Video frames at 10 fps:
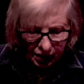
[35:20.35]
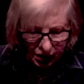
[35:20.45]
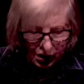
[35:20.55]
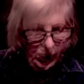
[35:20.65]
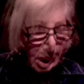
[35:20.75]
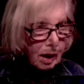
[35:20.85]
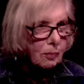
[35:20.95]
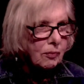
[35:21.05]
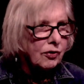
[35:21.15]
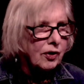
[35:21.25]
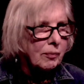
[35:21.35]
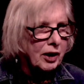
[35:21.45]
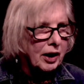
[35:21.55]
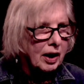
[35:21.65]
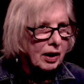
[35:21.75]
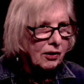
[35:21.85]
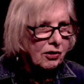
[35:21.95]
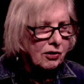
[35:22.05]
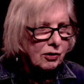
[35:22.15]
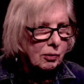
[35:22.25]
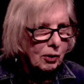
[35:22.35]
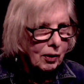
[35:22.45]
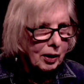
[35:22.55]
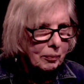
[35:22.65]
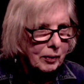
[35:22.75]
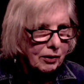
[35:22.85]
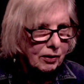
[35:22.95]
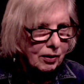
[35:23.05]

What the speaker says: came from the health department.